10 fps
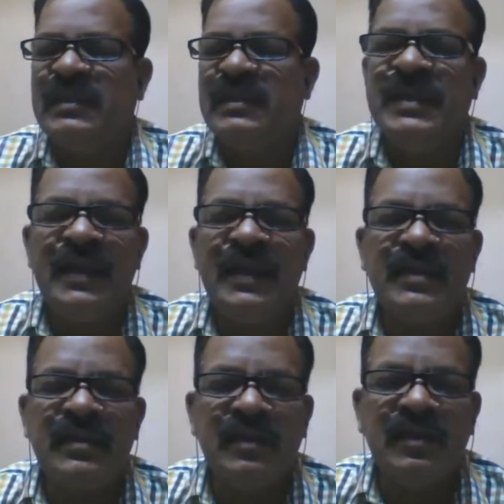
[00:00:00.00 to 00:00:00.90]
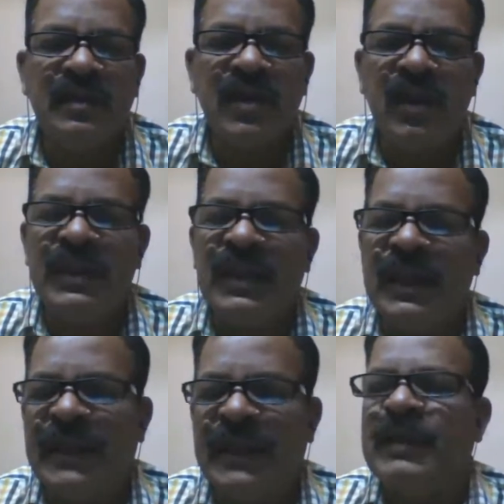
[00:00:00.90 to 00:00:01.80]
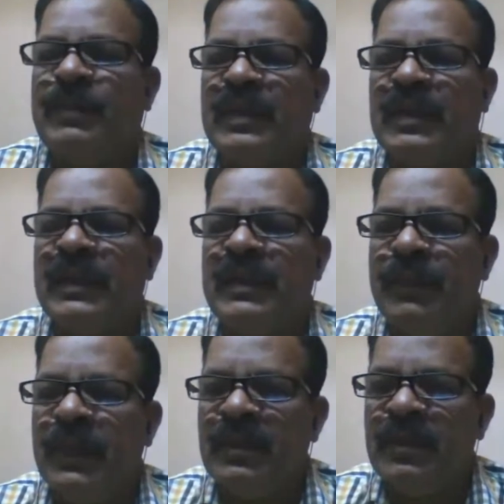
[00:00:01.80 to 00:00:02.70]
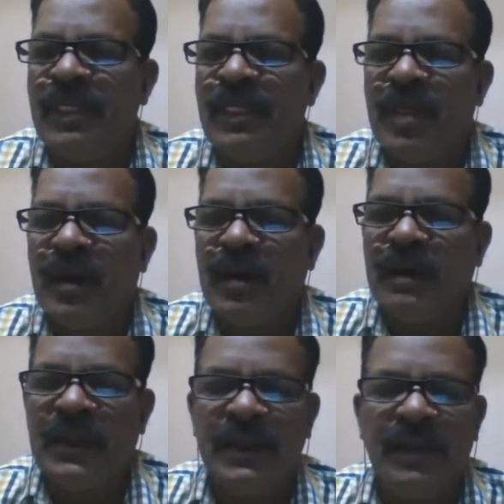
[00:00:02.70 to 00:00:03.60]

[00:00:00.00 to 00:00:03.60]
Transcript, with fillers: that uh, called the relative or relative mean uh, there is a